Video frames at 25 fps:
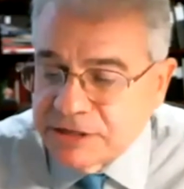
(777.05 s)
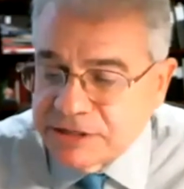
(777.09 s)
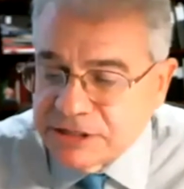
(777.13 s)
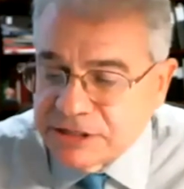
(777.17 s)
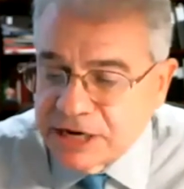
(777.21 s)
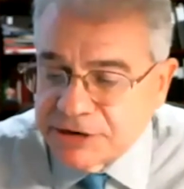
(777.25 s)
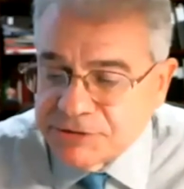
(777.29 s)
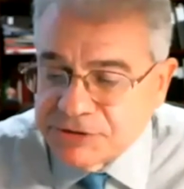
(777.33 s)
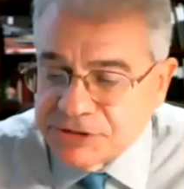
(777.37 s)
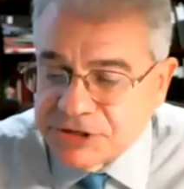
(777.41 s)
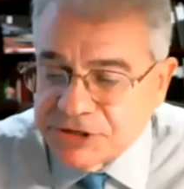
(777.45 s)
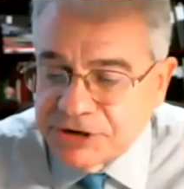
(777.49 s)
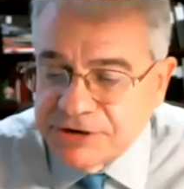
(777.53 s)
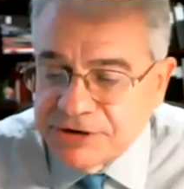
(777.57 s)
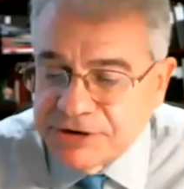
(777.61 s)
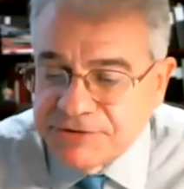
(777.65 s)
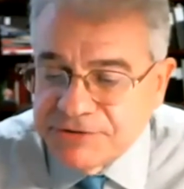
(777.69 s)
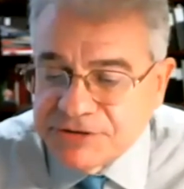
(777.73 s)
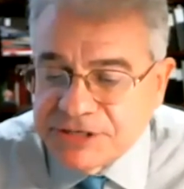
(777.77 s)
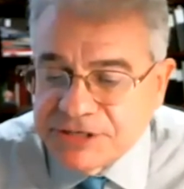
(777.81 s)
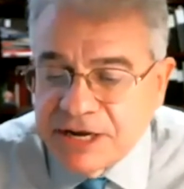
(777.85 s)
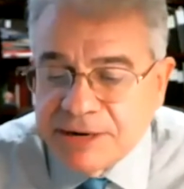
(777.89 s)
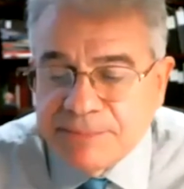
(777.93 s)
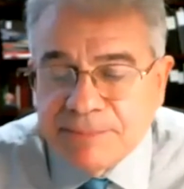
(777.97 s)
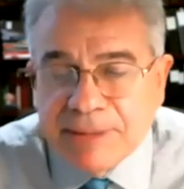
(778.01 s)
Secretary
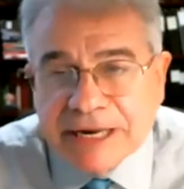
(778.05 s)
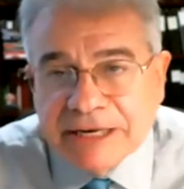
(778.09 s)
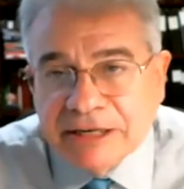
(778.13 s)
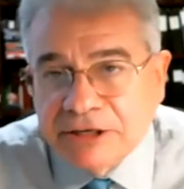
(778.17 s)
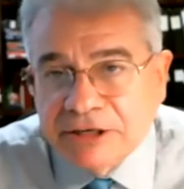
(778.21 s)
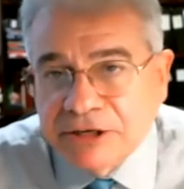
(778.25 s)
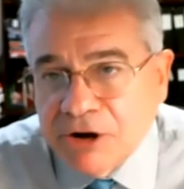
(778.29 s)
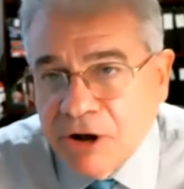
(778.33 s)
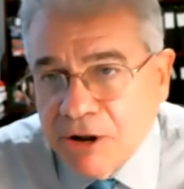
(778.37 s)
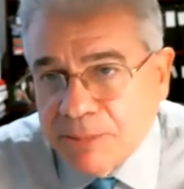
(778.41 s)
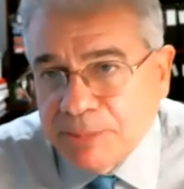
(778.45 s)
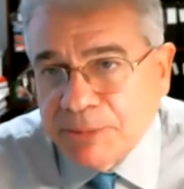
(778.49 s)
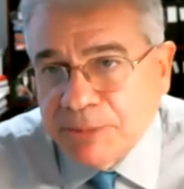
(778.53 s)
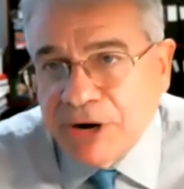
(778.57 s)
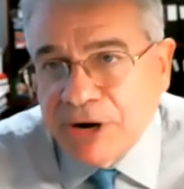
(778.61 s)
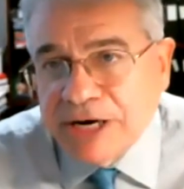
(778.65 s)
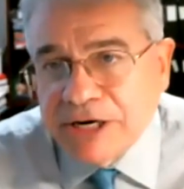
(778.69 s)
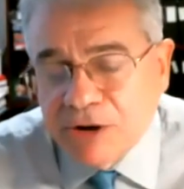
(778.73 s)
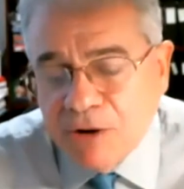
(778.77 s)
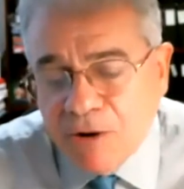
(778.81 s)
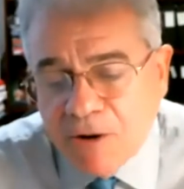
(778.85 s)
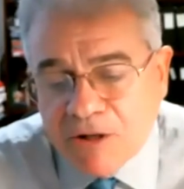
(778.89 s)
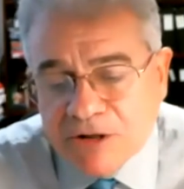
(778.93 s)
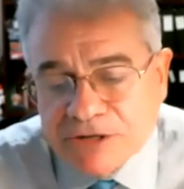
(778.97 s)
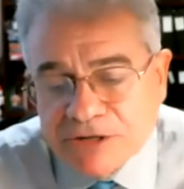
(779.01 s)
of State Madeleine
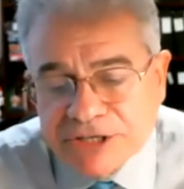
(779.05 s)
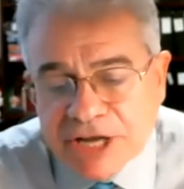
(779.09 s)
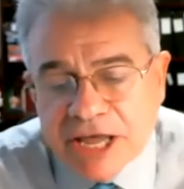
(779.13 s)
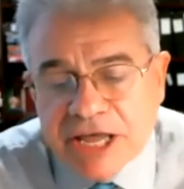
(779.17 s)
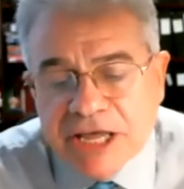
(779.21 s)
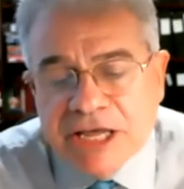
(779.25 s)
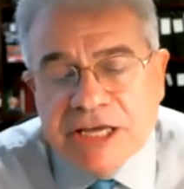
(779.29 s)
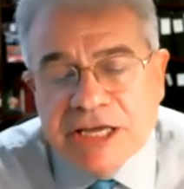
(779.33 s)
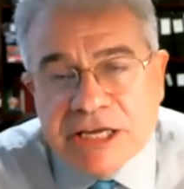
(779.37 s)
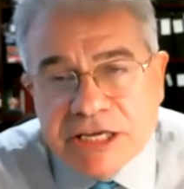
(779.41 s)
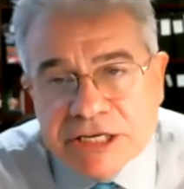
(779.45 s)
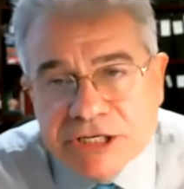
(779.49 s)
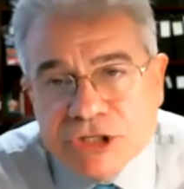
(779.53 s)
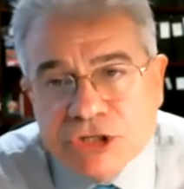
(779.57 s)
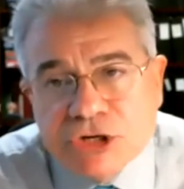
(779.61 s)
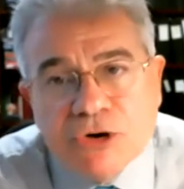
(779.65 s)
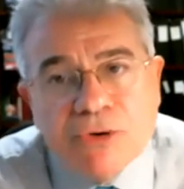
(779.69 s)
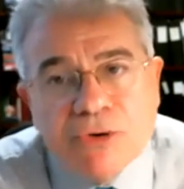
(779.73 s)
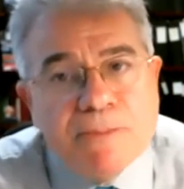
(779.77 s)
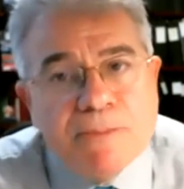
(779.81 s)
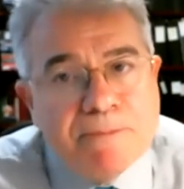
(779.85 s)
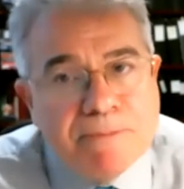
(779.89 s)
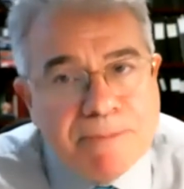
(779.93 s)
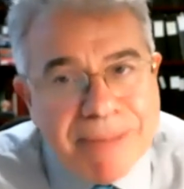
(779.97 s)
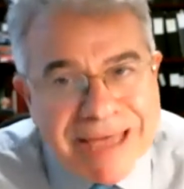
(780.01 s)
Albright calls
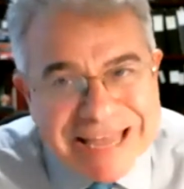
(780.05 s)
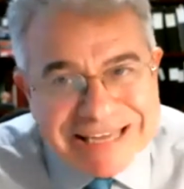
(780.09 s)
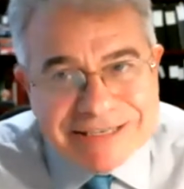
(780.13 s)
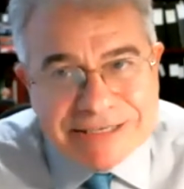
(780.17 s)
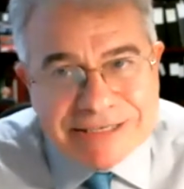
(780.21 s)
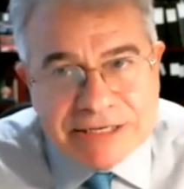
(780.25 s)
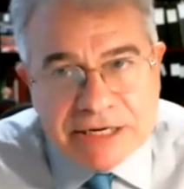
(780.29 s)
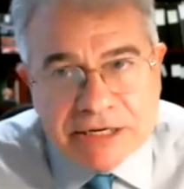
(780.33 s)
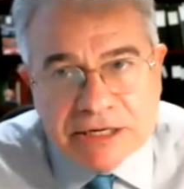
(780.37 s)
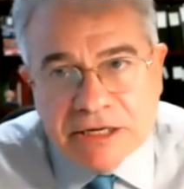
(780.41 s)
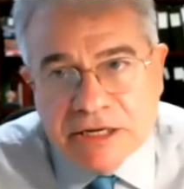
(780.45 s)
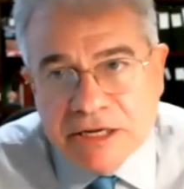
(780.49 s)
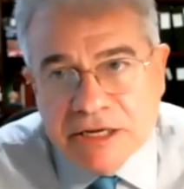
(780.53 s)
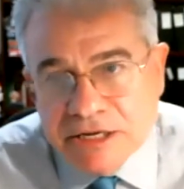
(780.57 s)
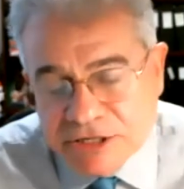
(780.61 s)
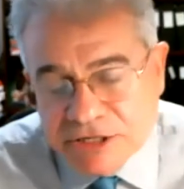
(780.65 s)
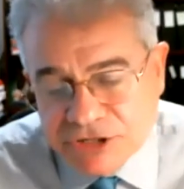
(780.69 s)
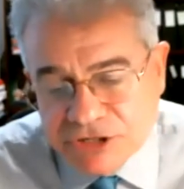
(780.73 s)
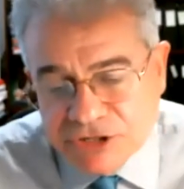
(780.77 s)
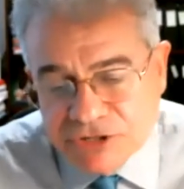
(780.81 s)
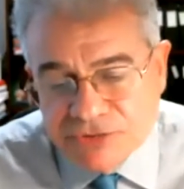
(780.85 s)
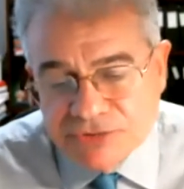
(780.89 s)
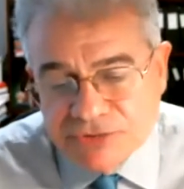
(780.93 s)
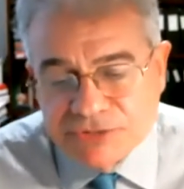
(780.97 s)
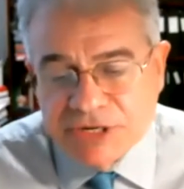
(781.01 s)
intermestic
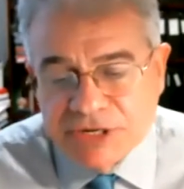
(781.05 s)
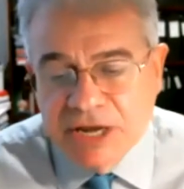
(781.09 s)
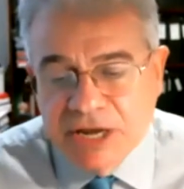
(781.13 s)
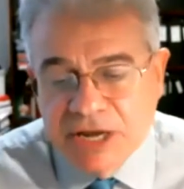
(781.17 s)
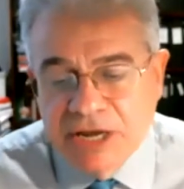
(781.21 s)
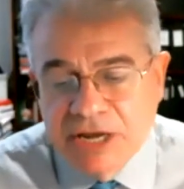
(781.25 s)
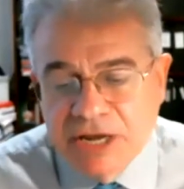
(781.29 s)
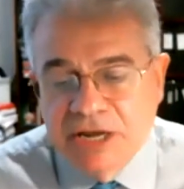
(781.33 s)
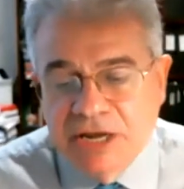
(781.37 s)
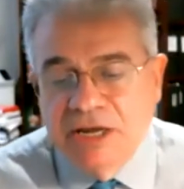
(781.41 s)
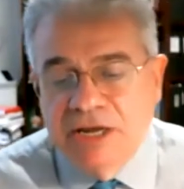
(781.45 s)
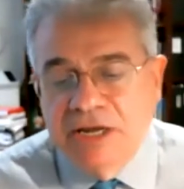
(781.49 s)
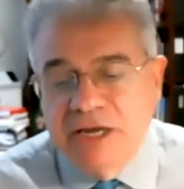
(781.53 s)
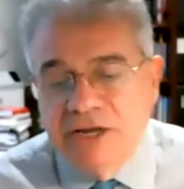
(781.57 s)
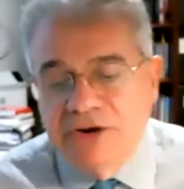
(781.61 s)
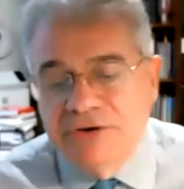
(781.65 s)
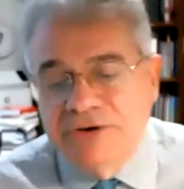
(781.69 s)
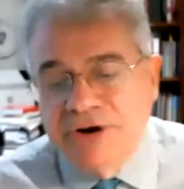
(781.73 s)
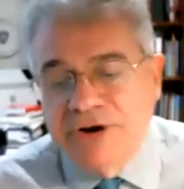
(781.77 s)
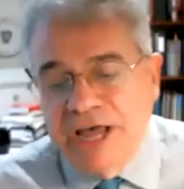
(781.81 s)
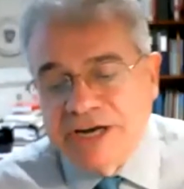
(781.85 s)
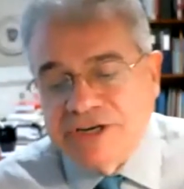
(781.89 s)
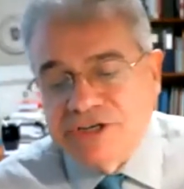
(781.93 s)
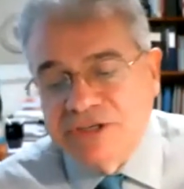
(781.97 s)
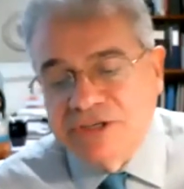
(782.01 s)
issues,
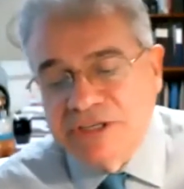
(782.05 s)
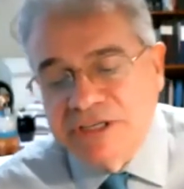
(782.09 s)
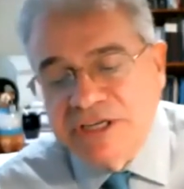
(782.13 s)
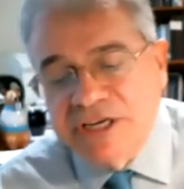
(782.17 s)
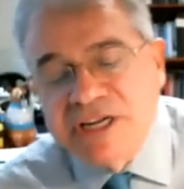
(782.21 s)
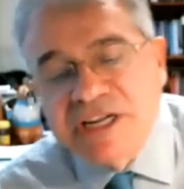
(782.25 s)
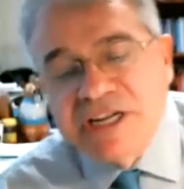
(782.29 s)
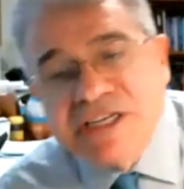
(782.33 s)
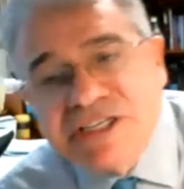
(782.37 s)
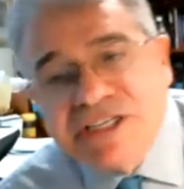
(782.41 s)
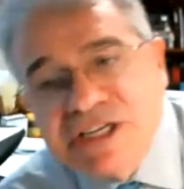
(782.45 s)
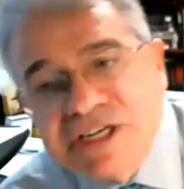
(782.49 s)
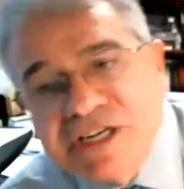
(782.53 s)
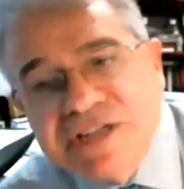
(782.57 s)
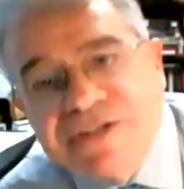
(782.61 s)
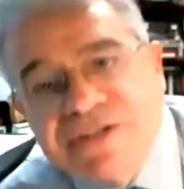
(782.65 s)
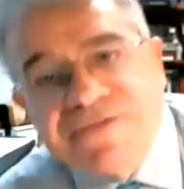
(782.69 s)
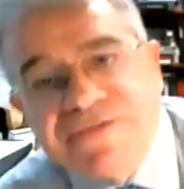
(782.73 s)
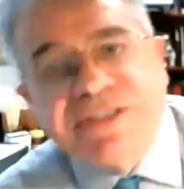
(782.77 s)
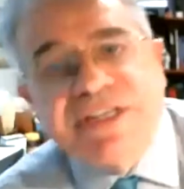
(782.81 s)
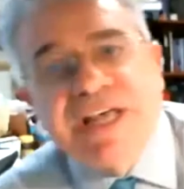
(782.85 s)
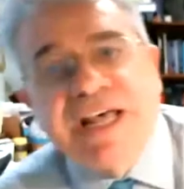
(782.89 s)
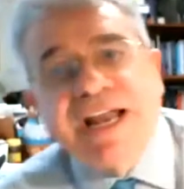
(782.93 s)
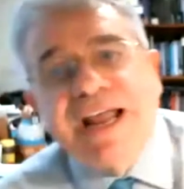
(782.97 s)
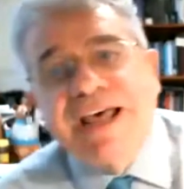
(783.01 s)
international
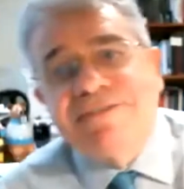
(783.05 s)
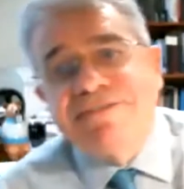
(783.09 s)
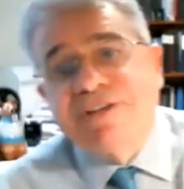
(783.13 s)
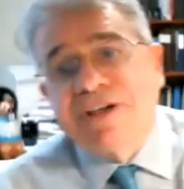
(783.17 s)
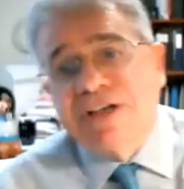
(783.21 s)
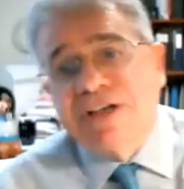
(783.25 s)
initiatives that have a